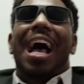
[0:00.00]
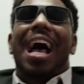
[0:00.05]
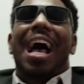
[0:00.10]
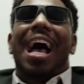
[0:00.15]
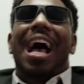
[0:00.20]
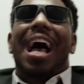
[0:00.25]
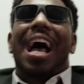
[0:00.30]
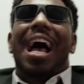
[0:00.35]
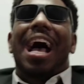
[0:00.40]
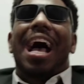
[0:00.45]

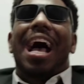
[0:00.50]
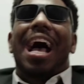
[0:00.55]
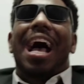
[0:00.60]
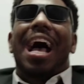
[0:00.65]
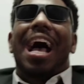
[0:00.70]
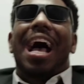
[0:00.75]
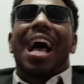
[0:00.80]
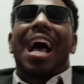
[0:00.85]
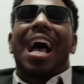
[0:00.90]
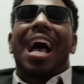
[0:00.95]

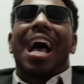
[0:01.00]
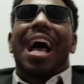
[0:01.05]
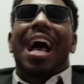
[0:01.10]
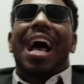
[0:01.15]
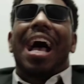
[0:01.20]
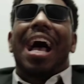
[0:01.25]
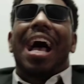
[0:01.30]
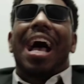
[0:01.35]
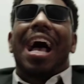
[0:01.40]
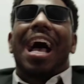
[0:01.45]

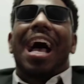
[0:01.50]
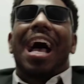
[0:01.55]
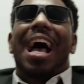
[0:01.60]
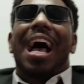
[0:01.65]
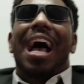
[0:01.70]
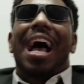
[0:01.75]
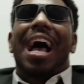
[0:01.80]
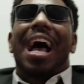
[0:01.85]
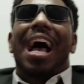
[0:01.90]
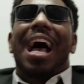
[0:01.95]

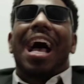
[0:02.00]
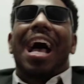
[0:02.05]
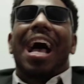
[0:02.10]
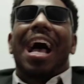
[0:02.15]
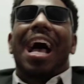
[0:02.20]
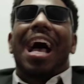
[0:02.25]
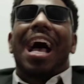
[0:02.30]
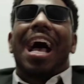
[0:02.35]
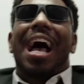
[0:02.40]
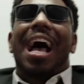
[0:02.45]

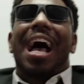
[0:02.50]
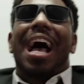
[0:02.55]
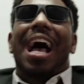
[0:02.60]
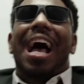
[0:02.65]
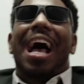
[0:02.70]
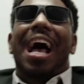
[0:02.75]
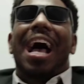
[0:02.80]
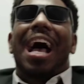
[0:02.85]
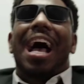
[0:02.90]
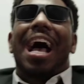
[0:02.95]

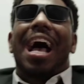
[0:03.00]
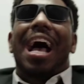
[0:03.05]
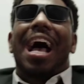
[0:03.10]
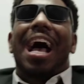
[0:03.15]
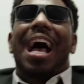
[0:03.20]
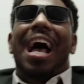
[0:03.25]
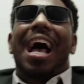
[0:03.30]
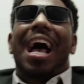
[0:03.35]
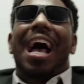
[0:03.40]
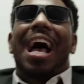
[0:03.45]
[no speech]